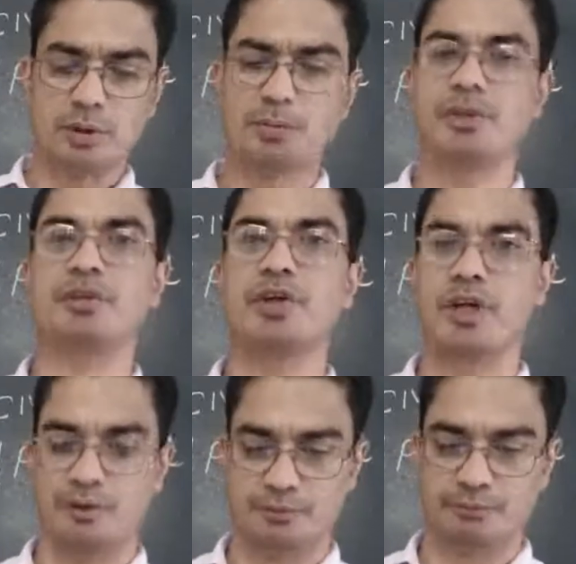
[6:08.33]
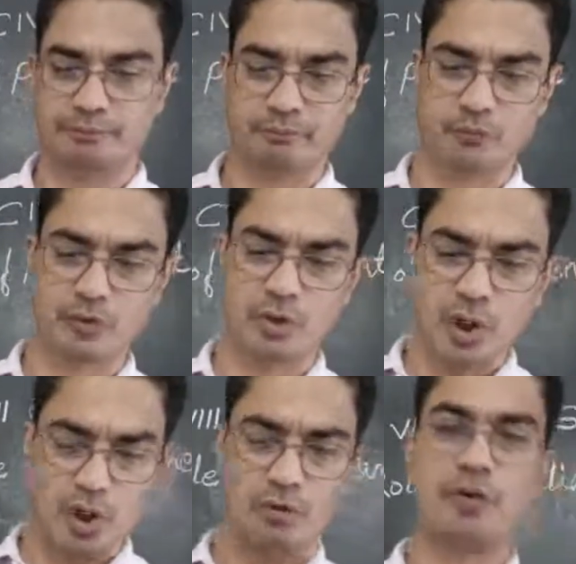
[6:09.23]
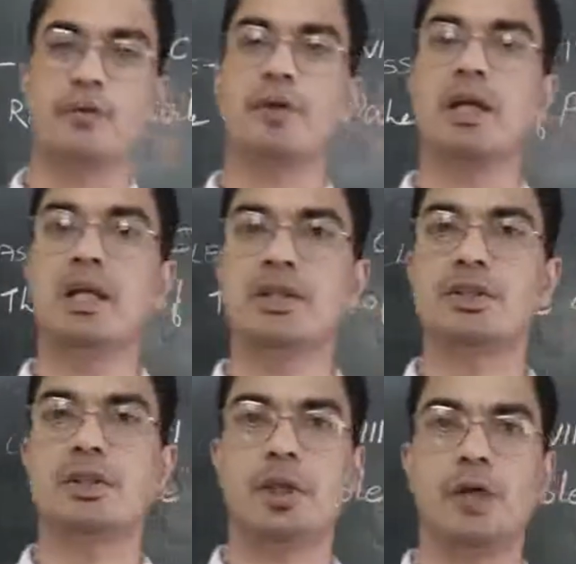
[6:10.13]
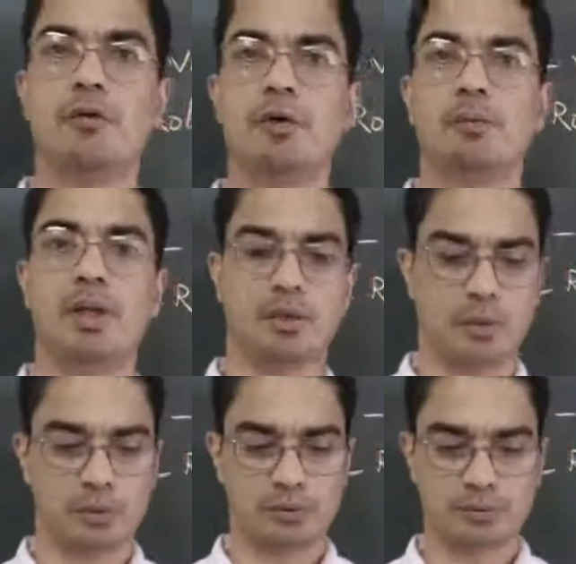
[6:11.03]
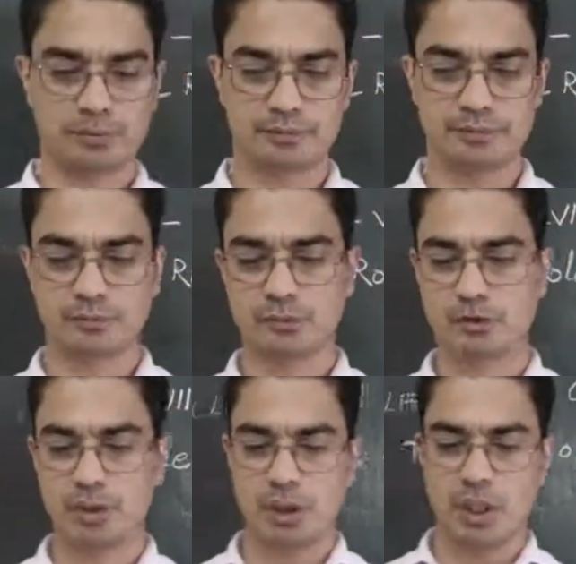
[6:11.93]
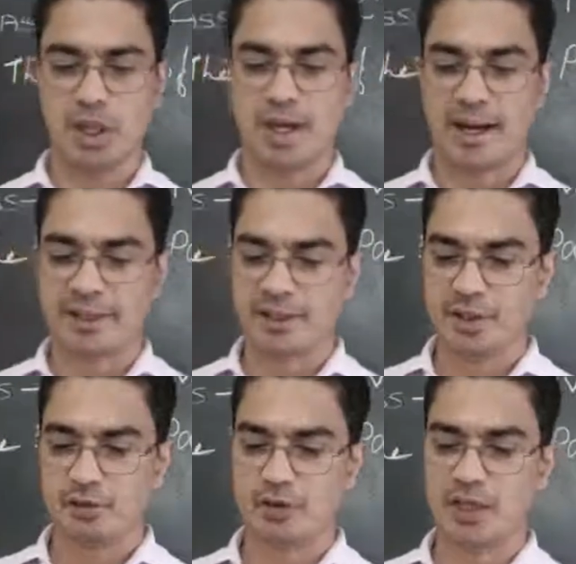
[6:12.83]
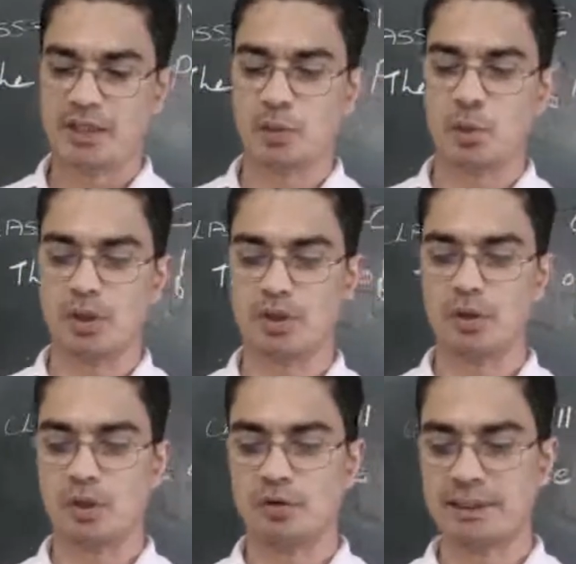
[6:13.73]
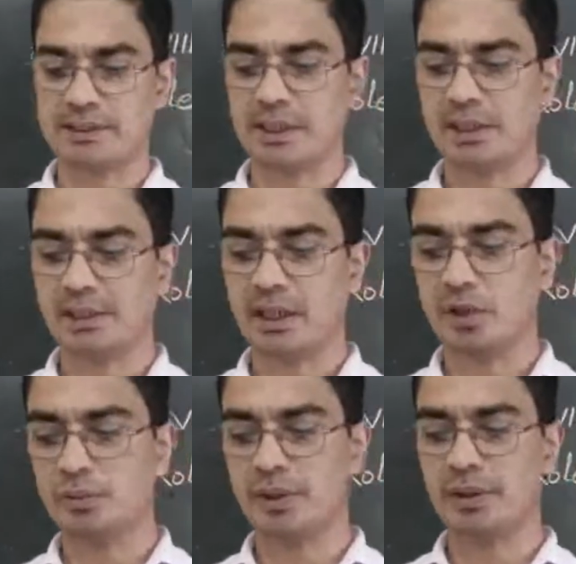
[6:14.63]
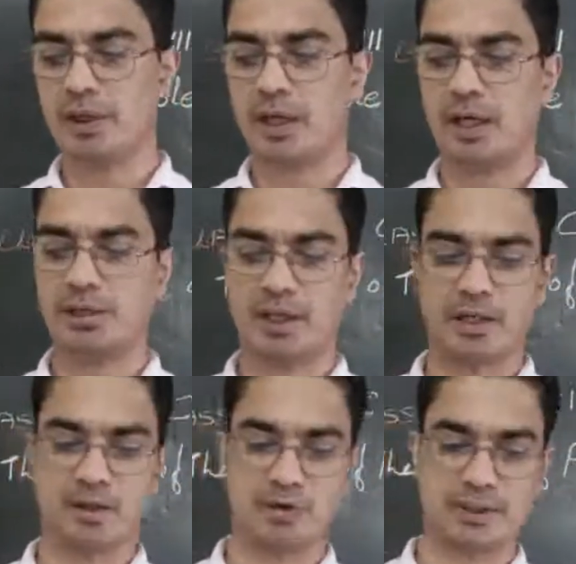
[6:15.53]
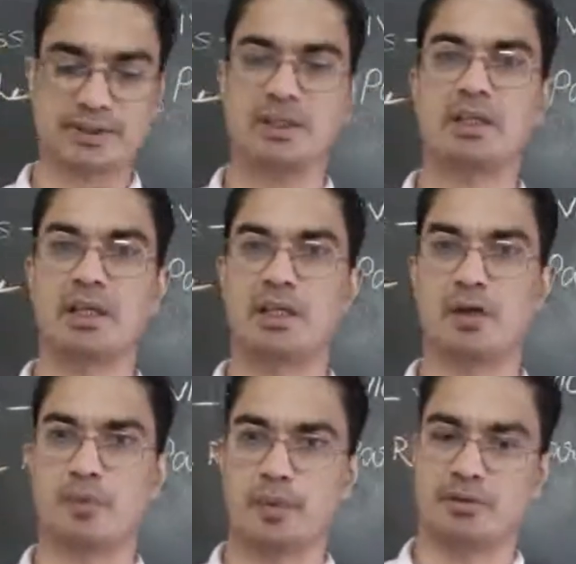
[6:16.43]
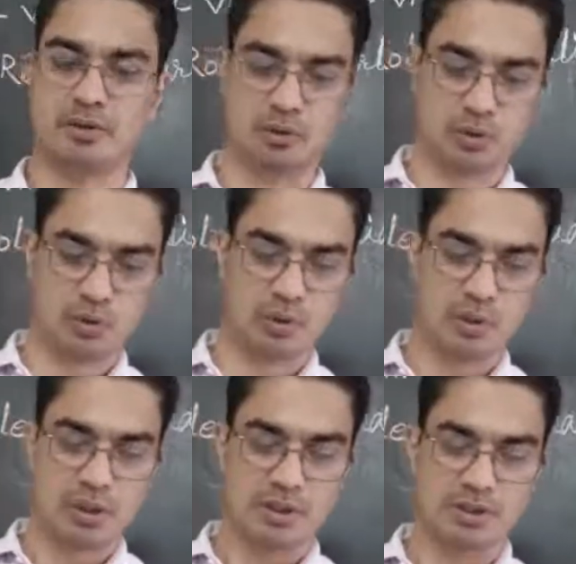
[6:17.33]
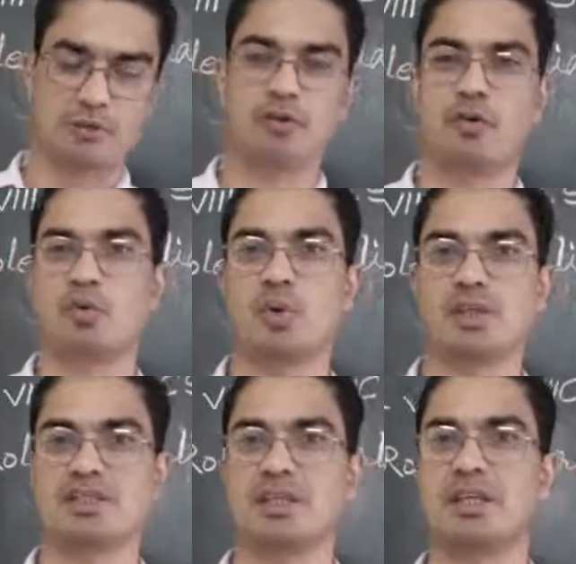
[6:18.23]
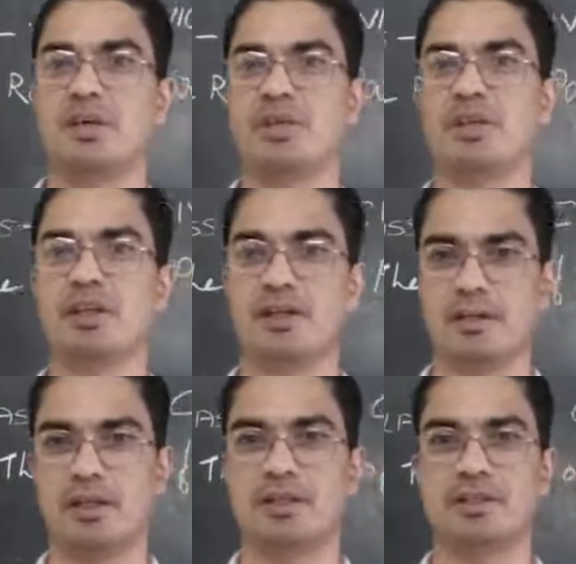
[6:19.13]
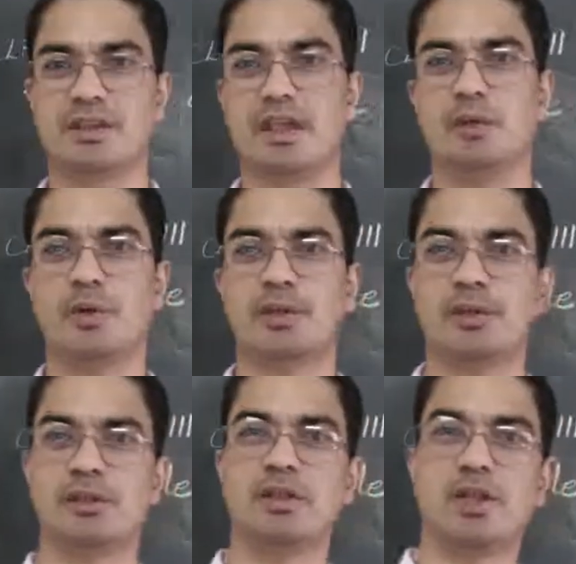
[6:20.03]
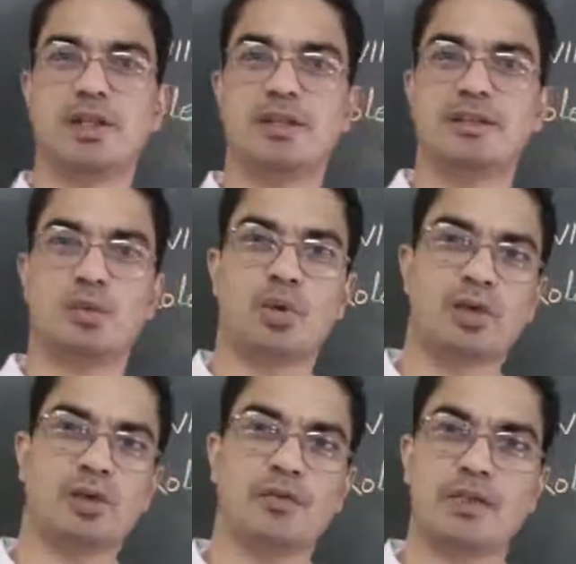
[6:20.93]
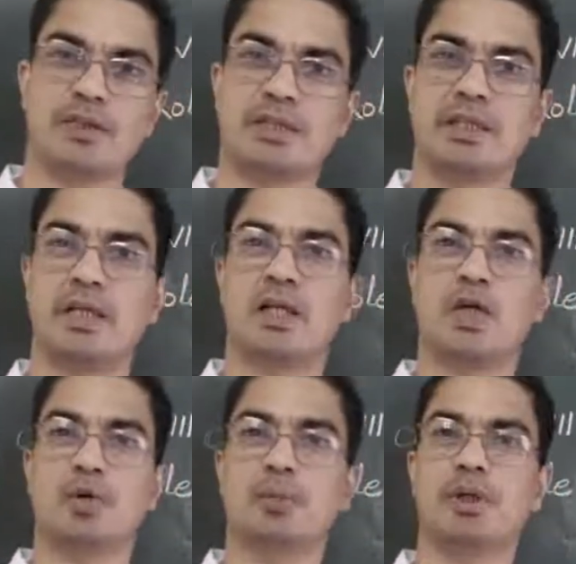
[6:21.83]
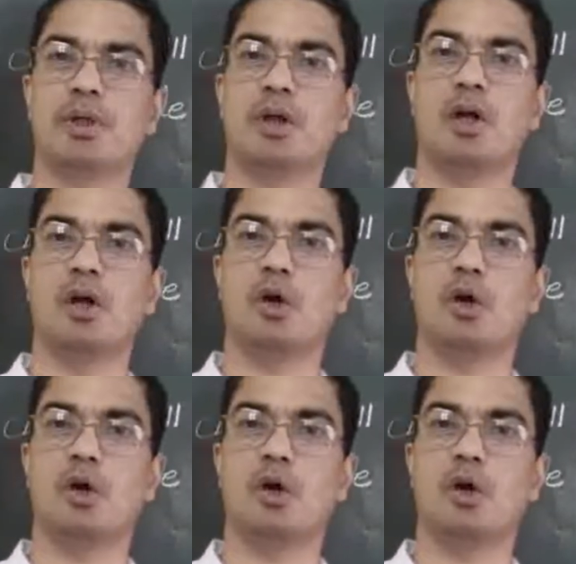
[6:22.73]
number 3, from the list given below, identify the work of the state government and that of the central government. So some 4 works are given there. Let us see whether it is work of the central government